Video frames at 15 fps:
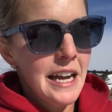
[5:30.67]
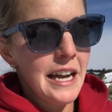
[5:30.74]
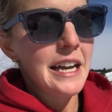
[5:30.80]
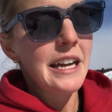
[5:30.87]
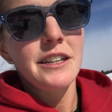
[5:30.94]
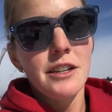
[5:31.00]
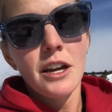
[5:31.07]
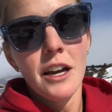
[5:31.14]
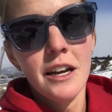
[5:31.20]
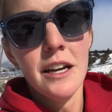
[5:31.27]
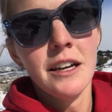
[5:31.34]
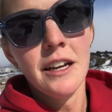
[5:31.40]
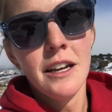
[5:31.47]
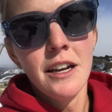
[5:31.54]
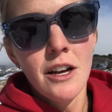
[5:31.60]
And
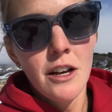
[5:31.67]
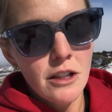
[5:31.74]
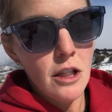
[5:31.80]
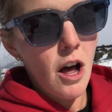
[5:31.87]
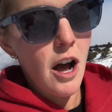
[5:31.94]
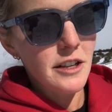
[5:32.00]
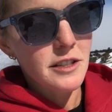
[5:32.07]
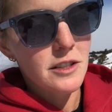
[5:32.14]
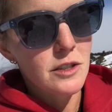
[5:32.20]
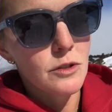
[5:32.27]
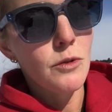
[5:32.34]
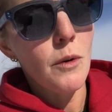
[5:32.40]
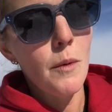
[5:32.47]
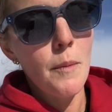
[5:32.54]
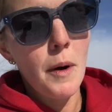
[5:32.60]
loss is a
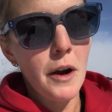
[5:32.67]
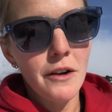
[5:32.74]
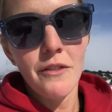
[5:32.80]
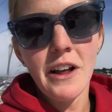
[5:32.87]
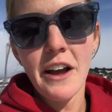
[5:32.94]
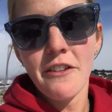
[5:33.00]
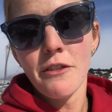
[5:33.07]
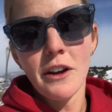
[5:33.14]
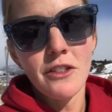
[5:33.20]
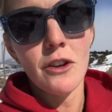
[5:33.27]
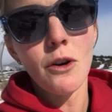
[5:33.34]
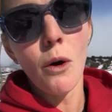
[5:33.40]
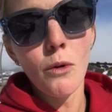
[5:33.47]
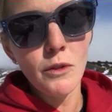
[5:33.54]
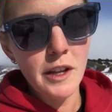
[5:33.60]
normal part of life, right?
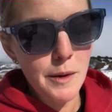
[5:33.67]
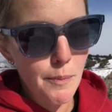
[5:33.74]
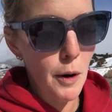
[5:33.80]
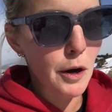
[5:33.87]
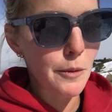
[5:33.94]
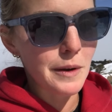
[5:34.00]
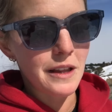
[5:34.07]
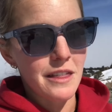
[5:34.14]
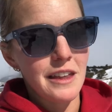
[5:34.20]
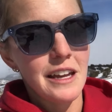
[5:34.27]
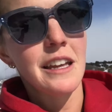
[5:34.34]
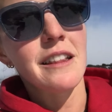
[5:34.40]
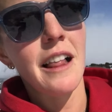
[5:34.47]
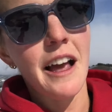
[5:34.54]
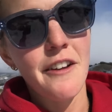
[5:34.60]
The only permanent thing
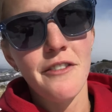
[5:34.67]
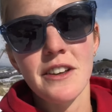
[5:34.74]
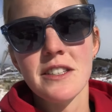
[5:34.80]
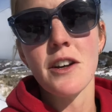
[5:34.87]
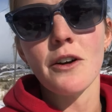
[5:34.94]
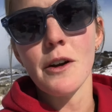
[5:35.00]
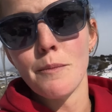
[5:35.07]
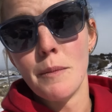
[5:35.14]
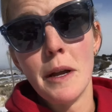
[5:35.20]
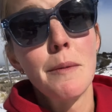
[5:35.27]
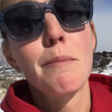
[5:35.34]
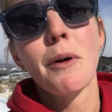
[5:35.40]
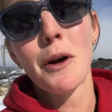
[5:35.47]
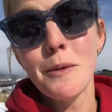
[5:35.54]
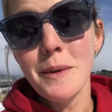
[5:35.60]
in life is our
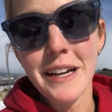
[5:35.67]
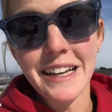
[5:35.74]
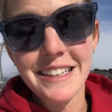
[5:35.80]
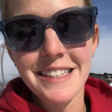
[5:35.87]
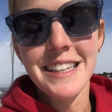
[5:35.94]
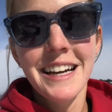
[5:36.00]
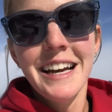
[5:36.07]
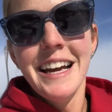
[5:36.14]
impermanence.